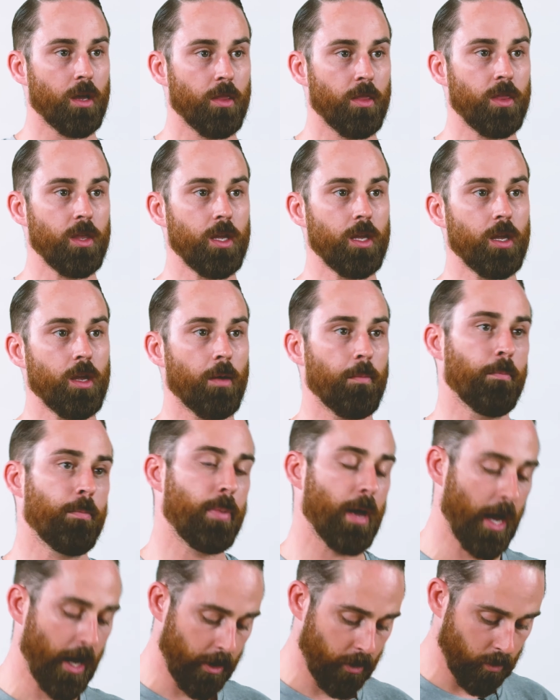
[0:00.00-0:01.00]
the
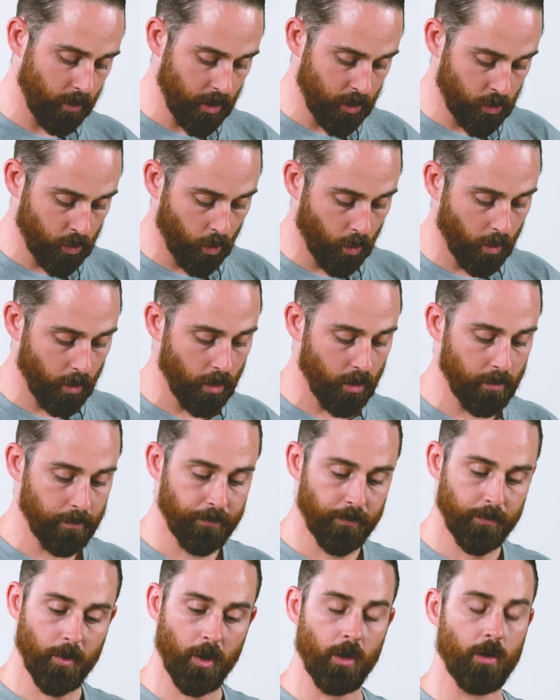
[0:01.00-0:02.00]
battery door
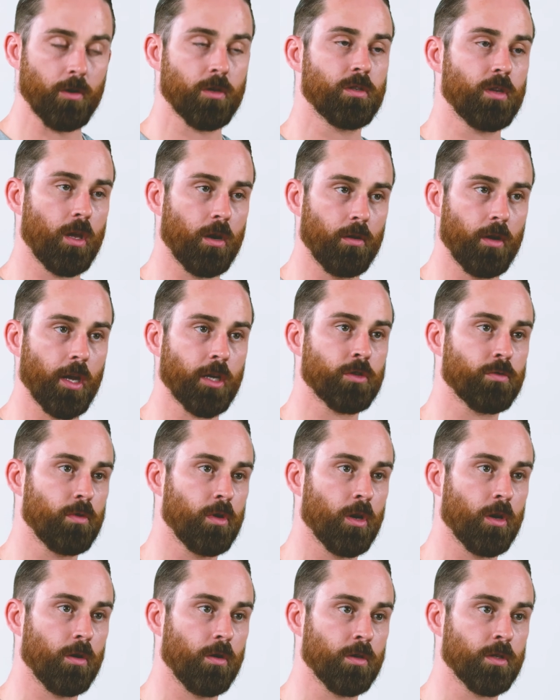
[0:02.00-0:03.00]
on our standard
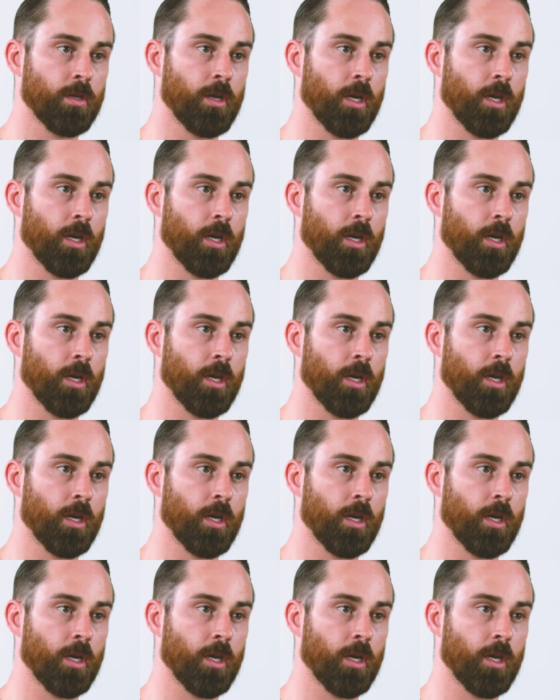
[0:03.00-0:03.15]
X300s and